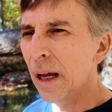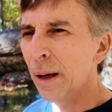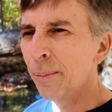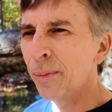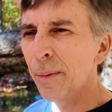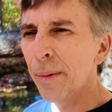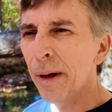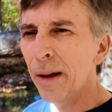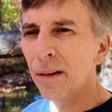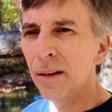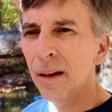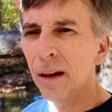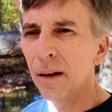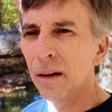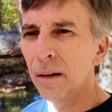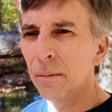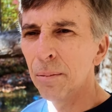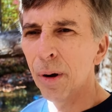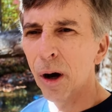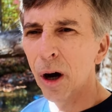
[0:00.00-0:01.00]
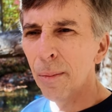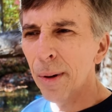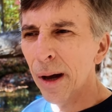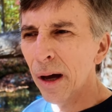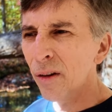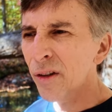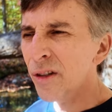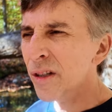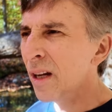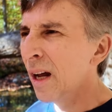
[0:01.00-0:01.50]
implement than
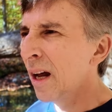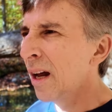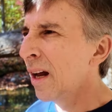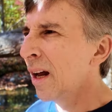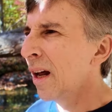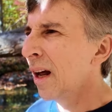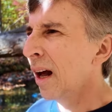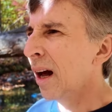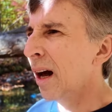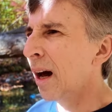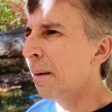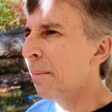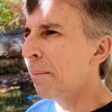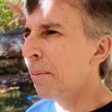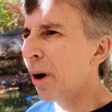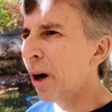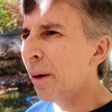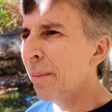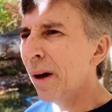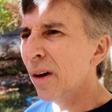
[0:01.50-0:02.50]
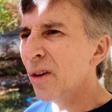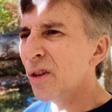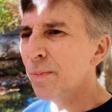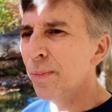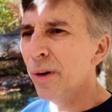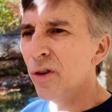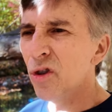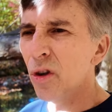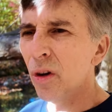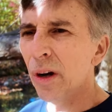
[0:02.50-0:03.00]
barbells.
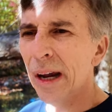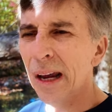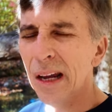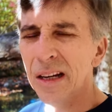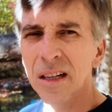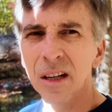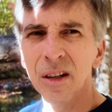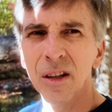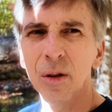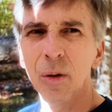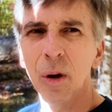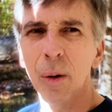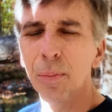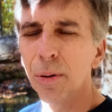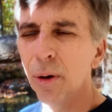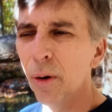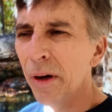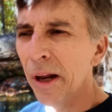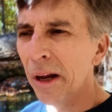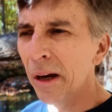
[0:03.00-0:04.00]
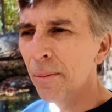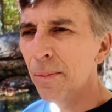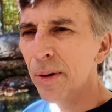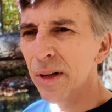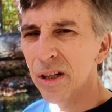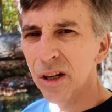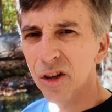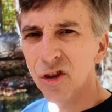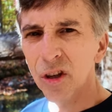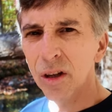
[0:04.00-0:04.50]
Barbells put your hands into a pronated
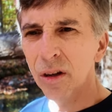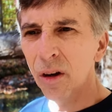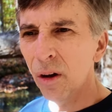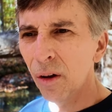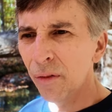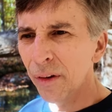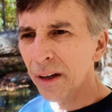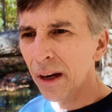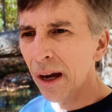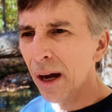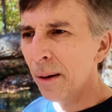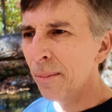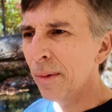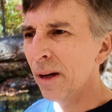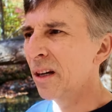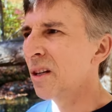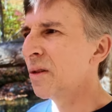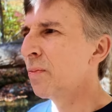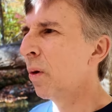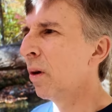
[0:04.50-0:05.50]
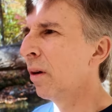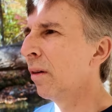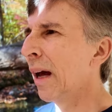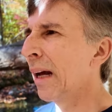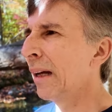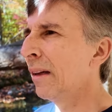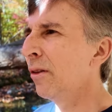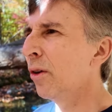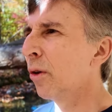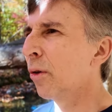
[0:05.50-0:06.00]
position all the time, and it's more
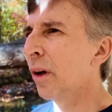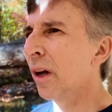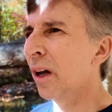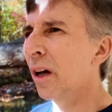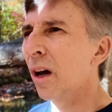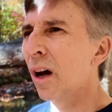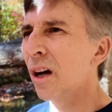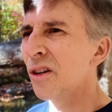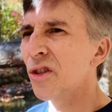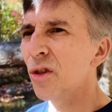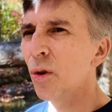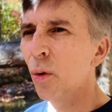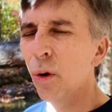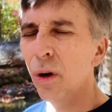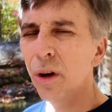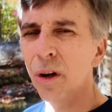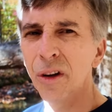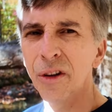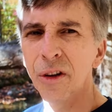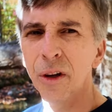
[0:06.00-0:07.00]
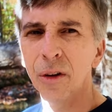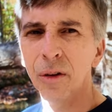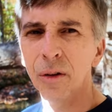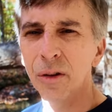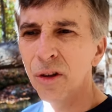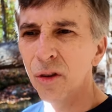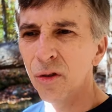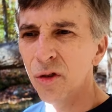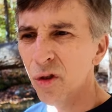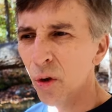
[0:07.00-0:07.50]
likely you're going to cause torque on
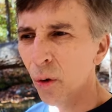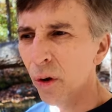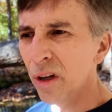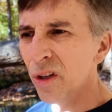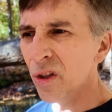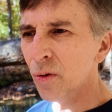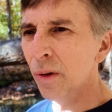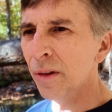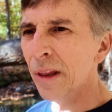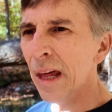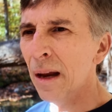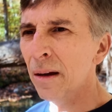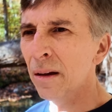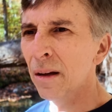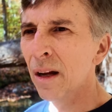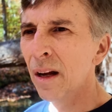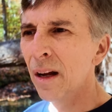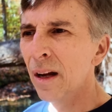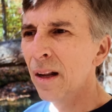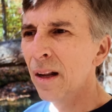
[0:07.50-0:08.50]
your joints with that